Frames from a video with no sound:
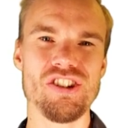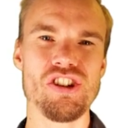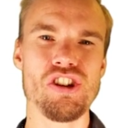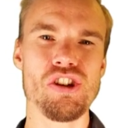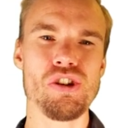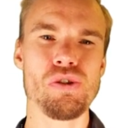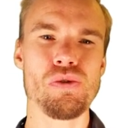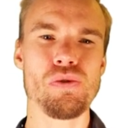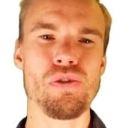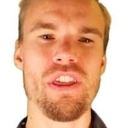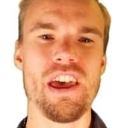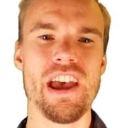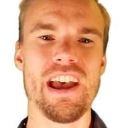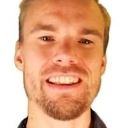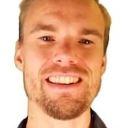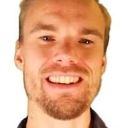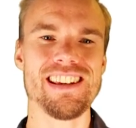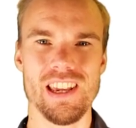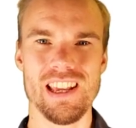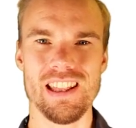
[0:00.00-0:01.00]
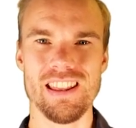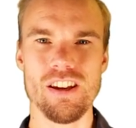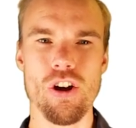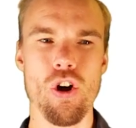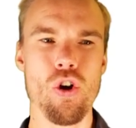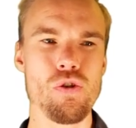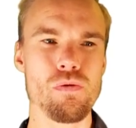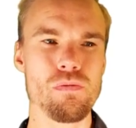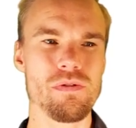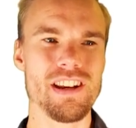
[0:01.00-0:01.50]
knew that in the
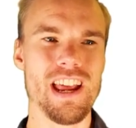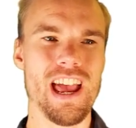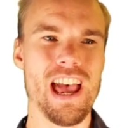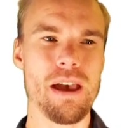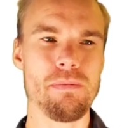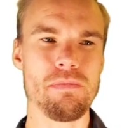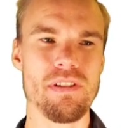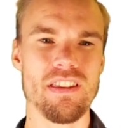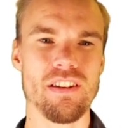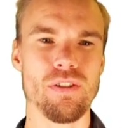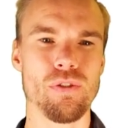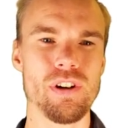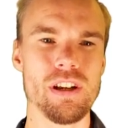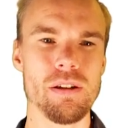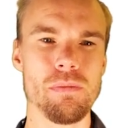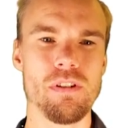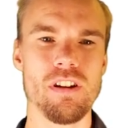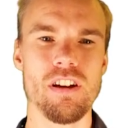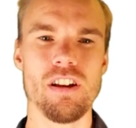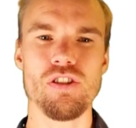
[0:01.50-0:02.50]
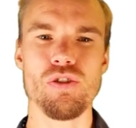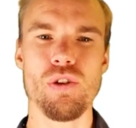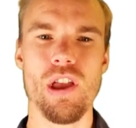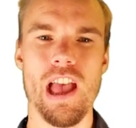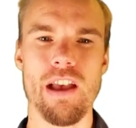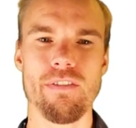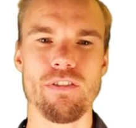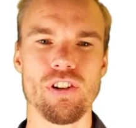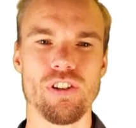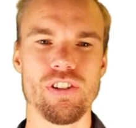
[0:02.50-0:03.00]
Home tab in the ribbon you
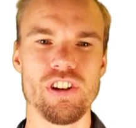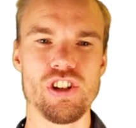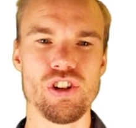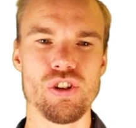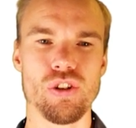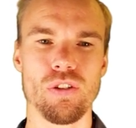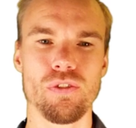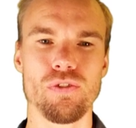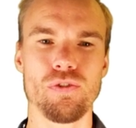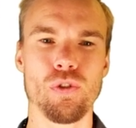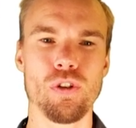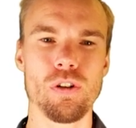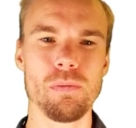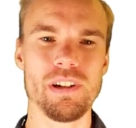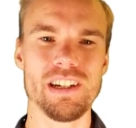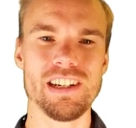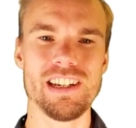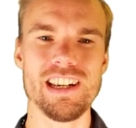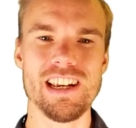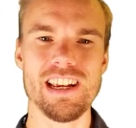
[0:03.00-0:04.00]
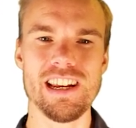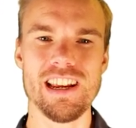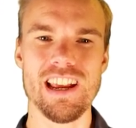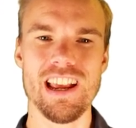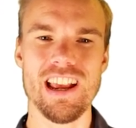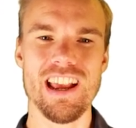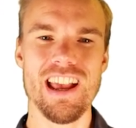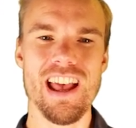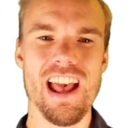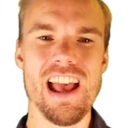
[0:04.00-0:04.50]
have conditional formatting
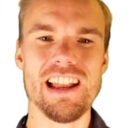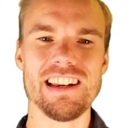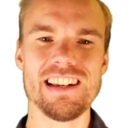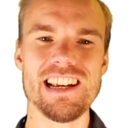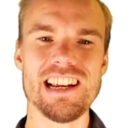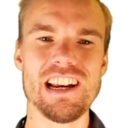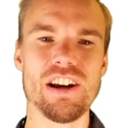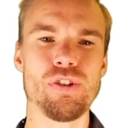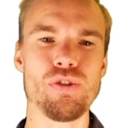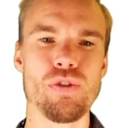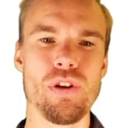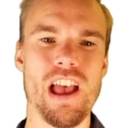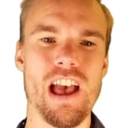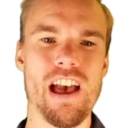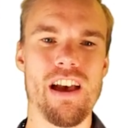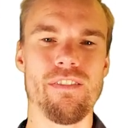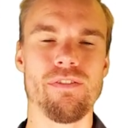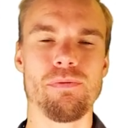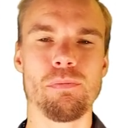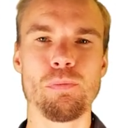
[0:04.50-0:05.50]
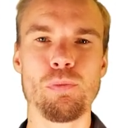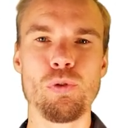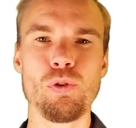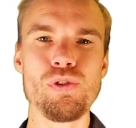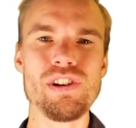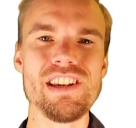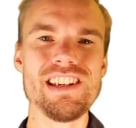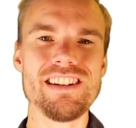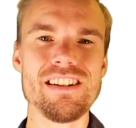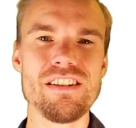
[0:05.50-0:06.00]
and here you have
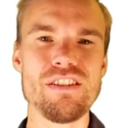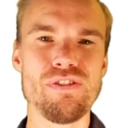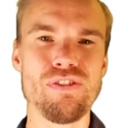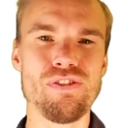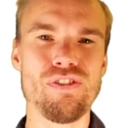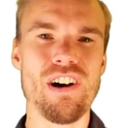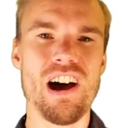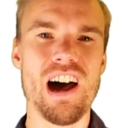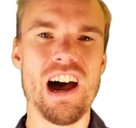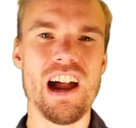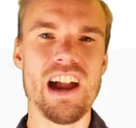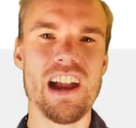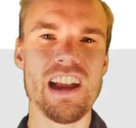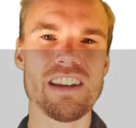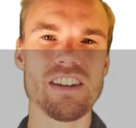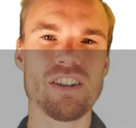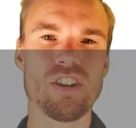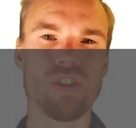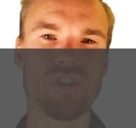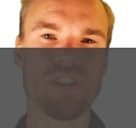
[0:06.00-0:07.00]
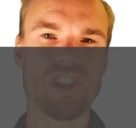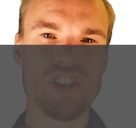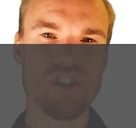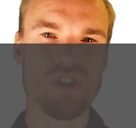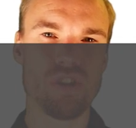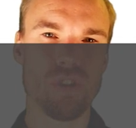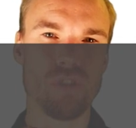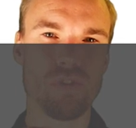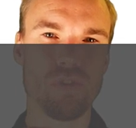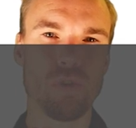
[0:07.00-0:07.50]
predefined
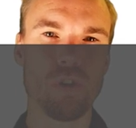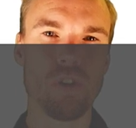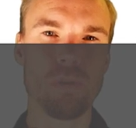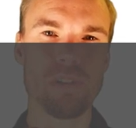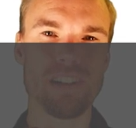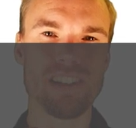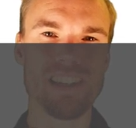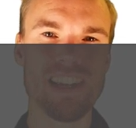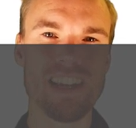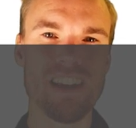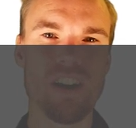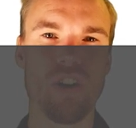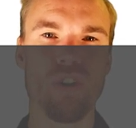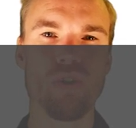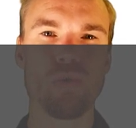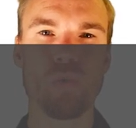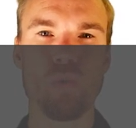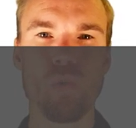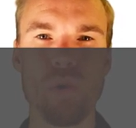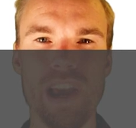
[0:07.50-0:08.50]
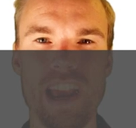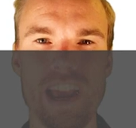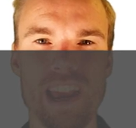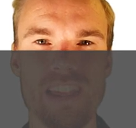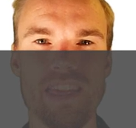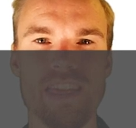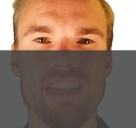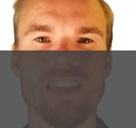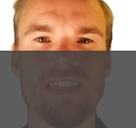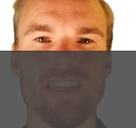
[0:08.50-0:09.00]
conditional formatting on
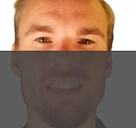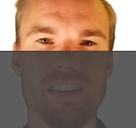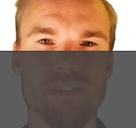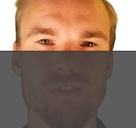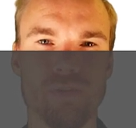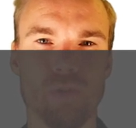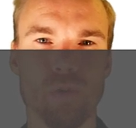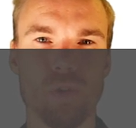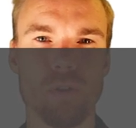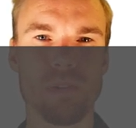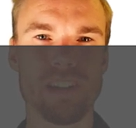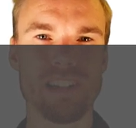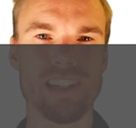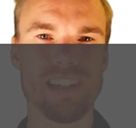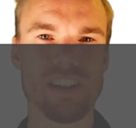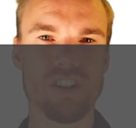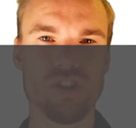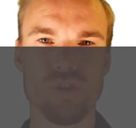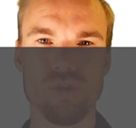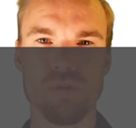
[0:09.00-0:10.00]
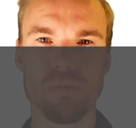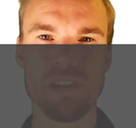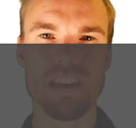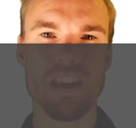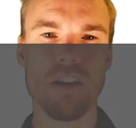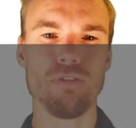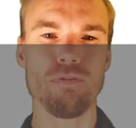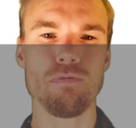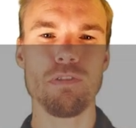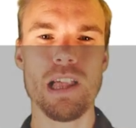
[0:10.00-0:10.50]
when the formatting should be
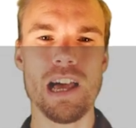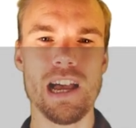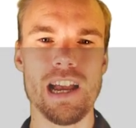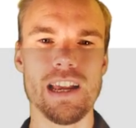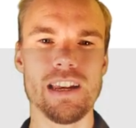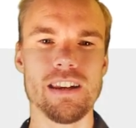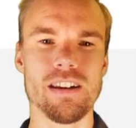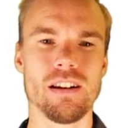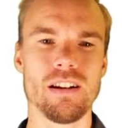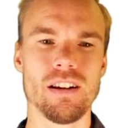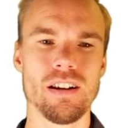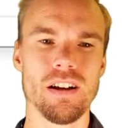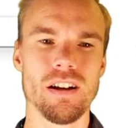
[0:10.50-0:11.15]
applied.